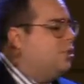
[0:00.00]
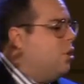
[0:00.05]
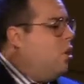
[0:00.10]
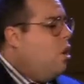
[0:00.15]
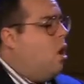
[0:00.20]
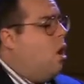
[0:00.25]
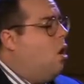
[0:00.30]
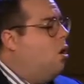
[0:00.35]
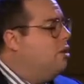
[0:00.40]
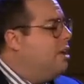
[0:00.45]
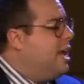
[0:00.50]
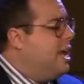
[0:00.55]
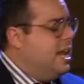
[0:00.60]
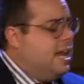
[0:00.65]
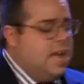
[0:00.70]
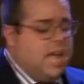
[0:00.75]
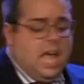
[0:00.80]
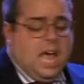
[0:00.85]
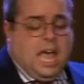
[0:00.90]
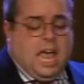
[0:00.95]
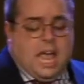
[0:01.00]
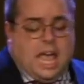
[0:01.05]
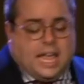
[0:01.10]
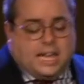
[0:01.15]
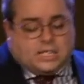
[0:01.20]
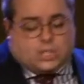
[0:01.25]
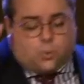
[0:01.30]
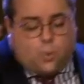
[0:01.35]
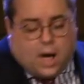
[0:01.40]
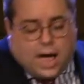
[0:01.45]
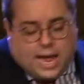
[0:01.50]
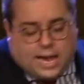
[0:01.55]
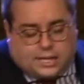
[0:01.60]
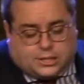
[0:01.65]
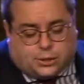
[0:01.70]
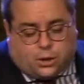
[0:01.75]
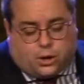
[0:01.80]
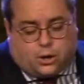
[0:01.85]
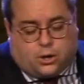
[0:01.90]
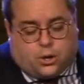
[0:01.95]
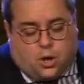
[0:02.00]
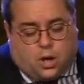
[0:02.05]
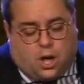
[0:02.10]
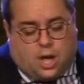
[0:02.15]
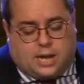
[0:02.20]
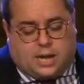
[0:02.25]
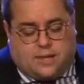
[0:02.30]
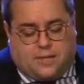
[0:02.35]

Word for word: are holy and His ways are good.